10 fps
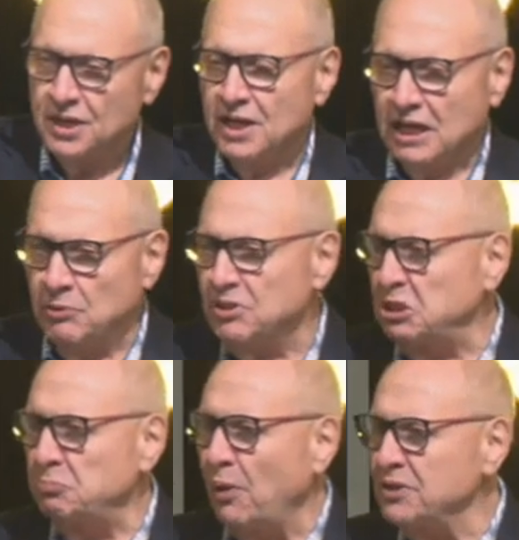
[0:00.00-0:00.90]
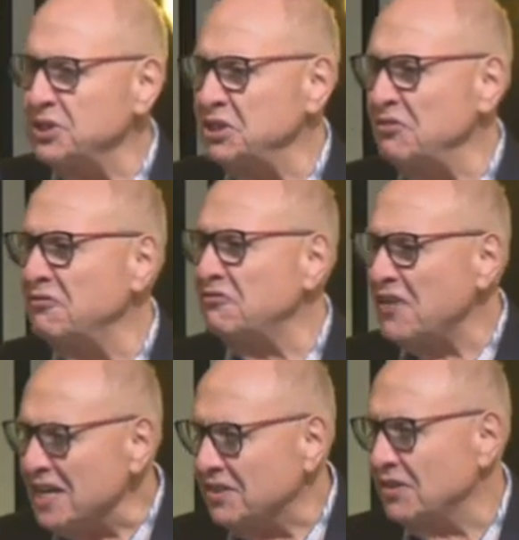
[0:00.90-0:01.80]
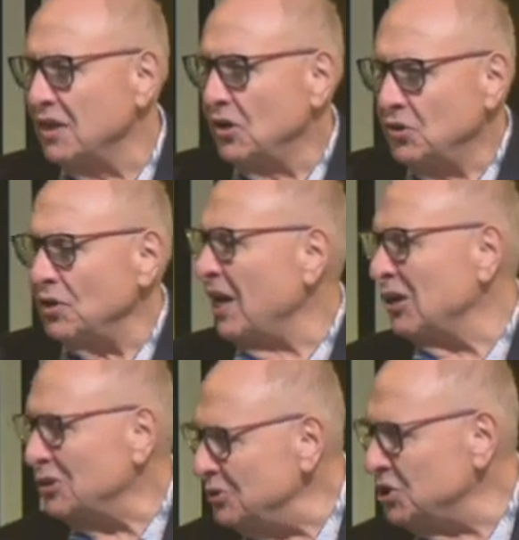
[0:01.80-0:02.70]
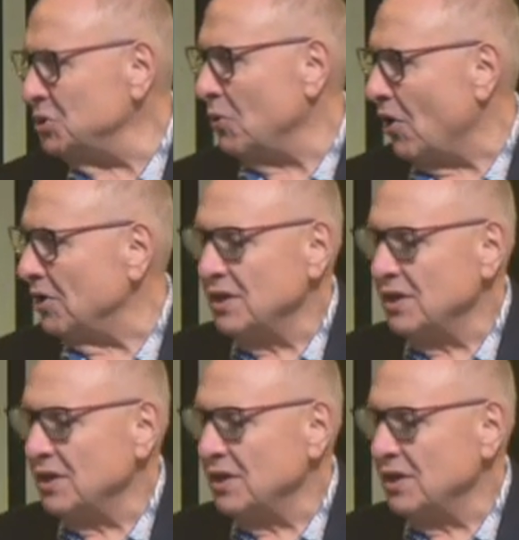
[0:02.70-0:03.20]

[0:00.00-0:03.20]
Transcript: He responds to faith, not how good you are.